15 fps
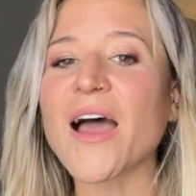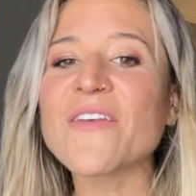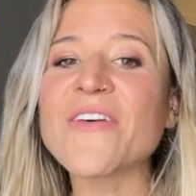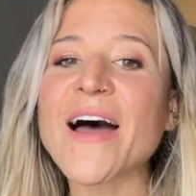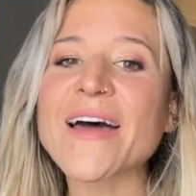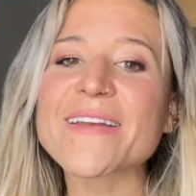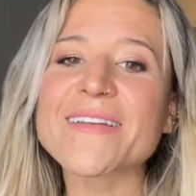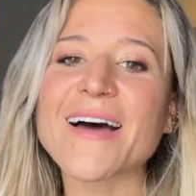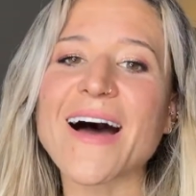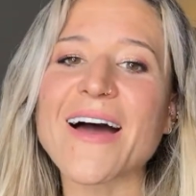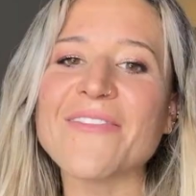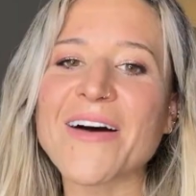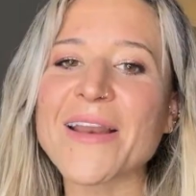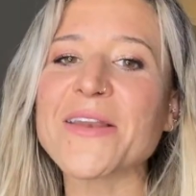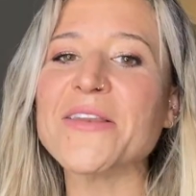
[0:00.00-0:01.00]
had
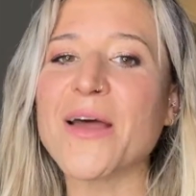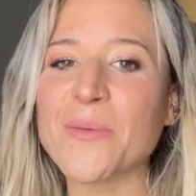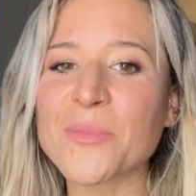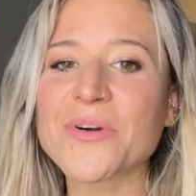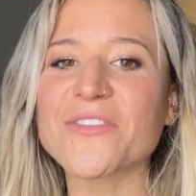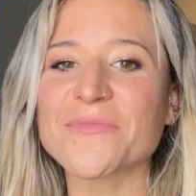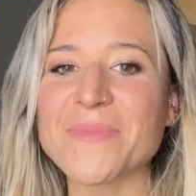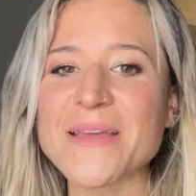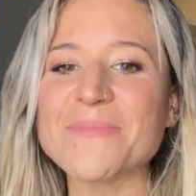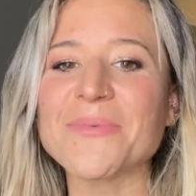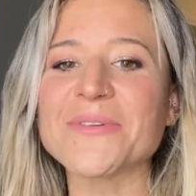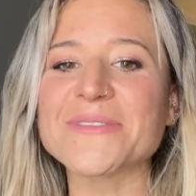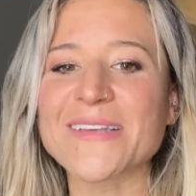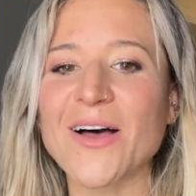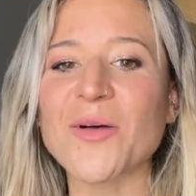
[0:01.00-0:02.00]
a number of
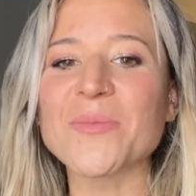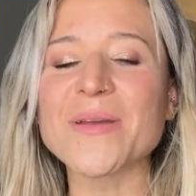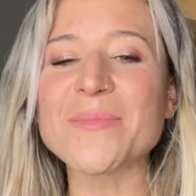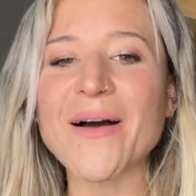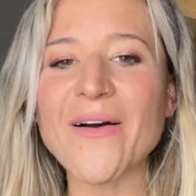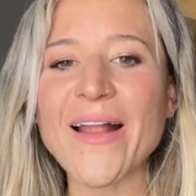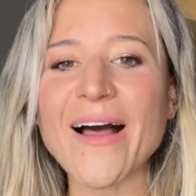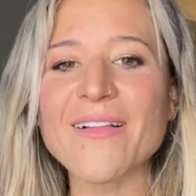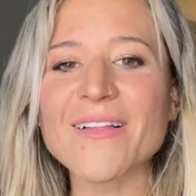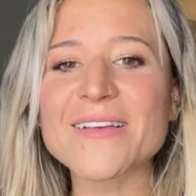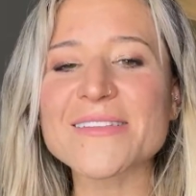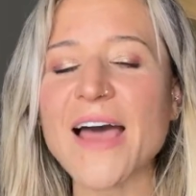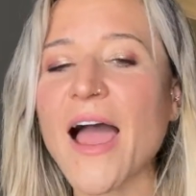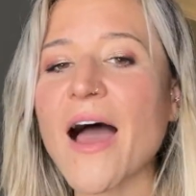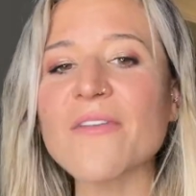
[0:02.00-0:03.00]
people tell me about
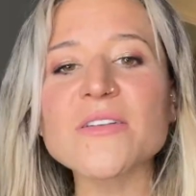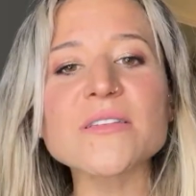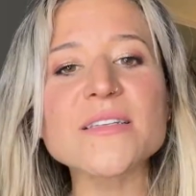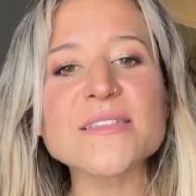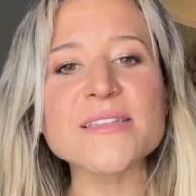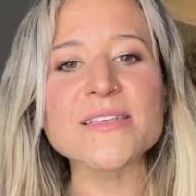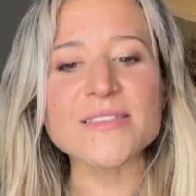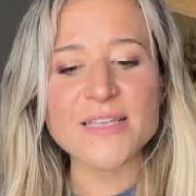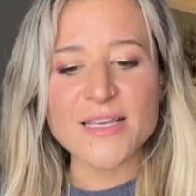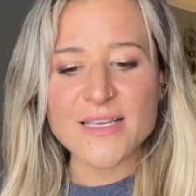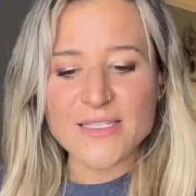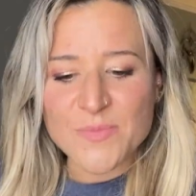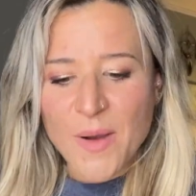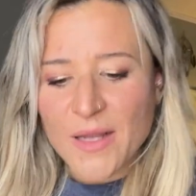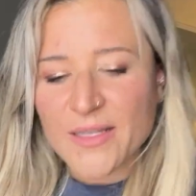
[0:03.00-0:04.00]
Alex. I haven't listened to
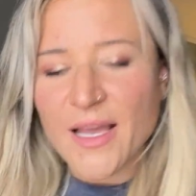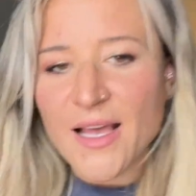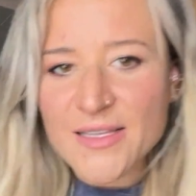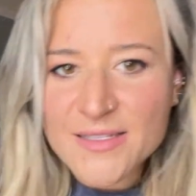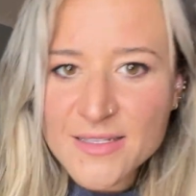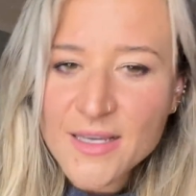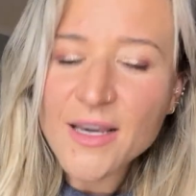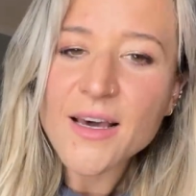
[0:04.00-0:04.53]
his podcast.